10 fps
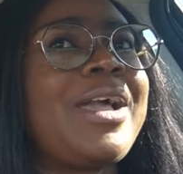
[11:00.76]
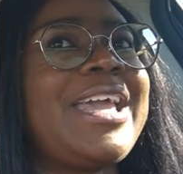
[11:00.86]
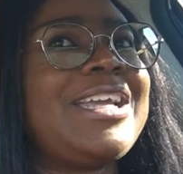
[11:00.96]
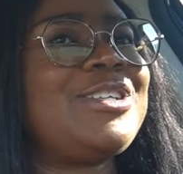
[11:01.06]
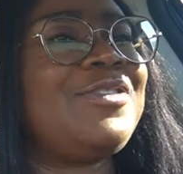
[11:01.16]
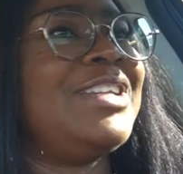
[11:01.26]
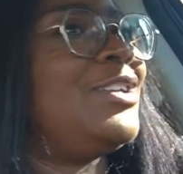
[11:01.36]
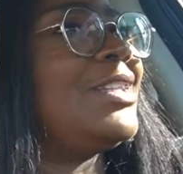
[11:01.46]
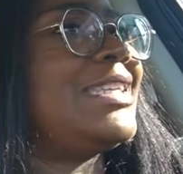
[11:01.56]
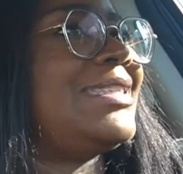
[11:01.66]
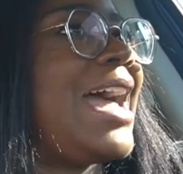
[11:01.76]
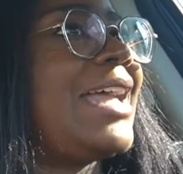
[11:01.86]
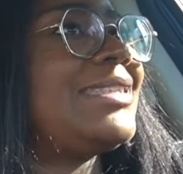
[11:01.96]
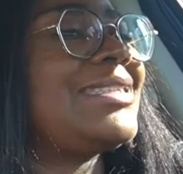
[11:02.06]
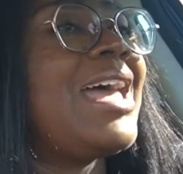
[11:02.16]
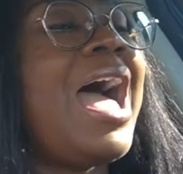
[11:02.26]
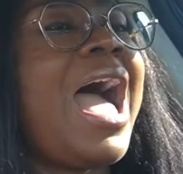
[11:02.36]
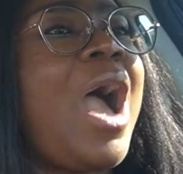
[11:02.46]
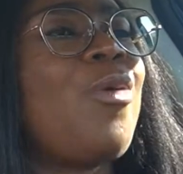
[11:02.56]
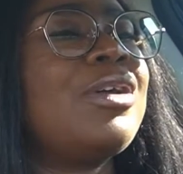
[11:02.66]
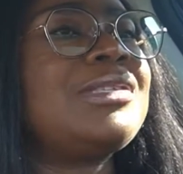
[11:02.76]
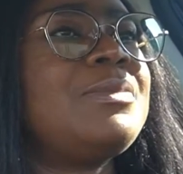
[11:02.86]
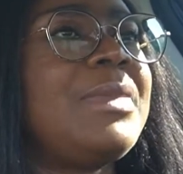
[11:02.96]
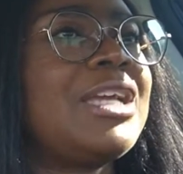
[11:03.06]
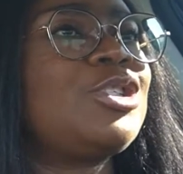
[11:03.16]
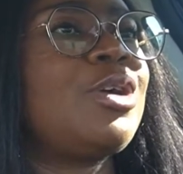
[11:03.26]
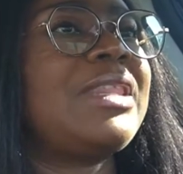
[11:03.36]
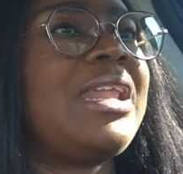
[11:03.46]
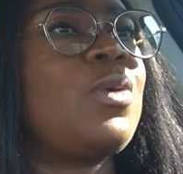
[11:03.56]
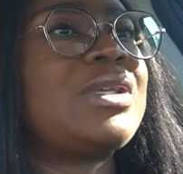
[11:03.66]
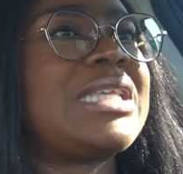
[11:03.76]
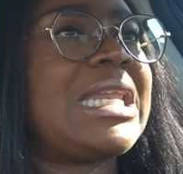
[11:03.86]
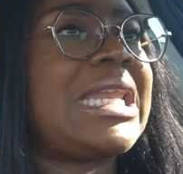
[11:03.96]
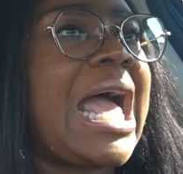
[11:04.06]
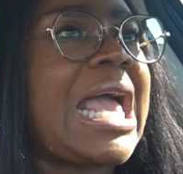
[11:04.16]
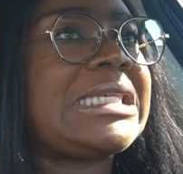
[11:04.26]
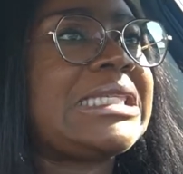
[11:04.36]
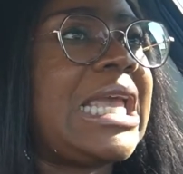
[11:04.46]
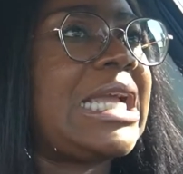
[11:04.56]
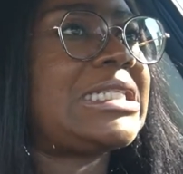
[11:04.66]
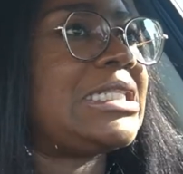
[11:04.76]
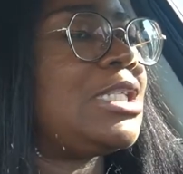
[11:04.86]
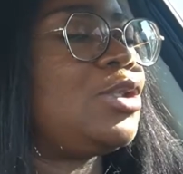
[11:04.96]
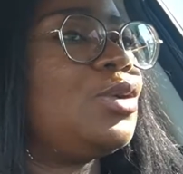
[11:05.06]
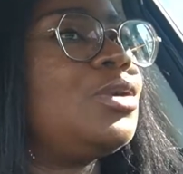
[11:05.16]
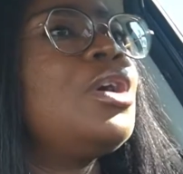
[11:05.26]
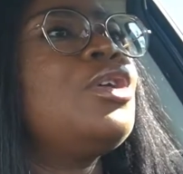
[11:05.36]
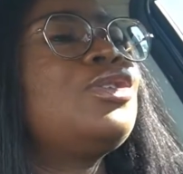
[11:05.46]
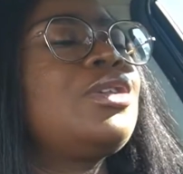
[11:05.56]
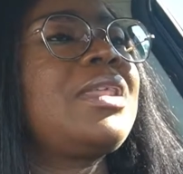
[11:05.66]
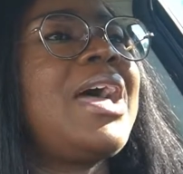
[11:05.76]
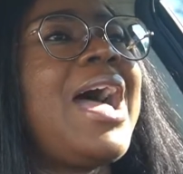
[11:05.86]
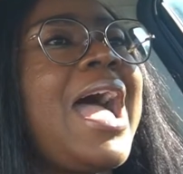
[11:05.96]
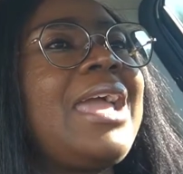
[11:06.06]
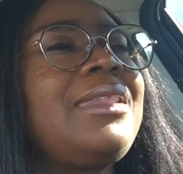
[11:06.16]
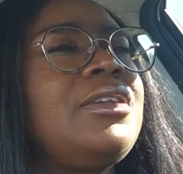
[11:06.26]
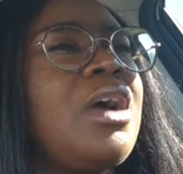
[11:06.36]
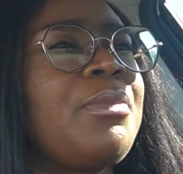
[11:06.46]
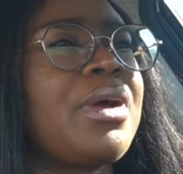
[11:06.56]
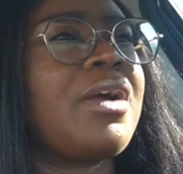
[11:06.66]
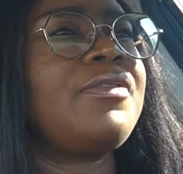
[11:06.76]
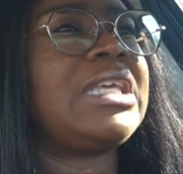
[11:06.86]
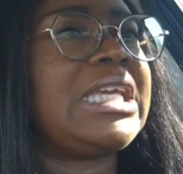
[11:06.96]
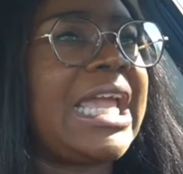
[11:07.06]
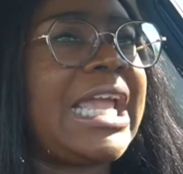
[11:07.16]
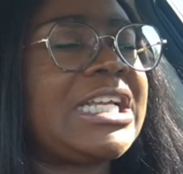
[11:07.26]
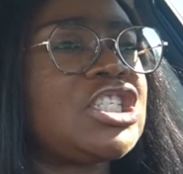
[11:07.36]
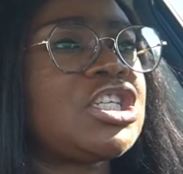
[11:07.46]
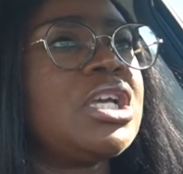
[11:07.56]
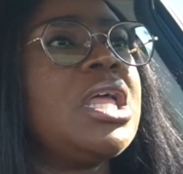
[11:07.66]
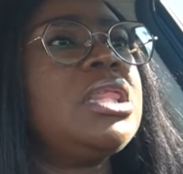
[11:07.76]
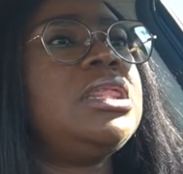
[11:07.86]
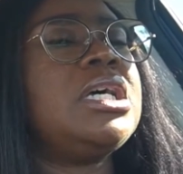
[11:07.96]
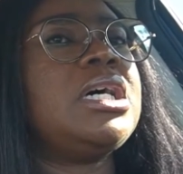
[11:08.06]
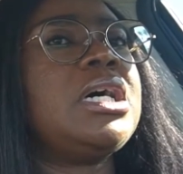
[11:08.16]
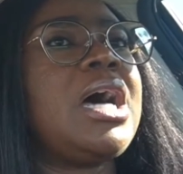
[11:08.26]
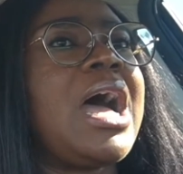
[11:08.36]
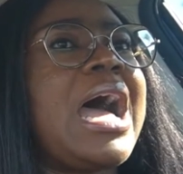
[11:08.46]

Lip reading: gauge of needle is that? I want to make sure that it was a nice gauge needle. So the higher the number of the gauge, the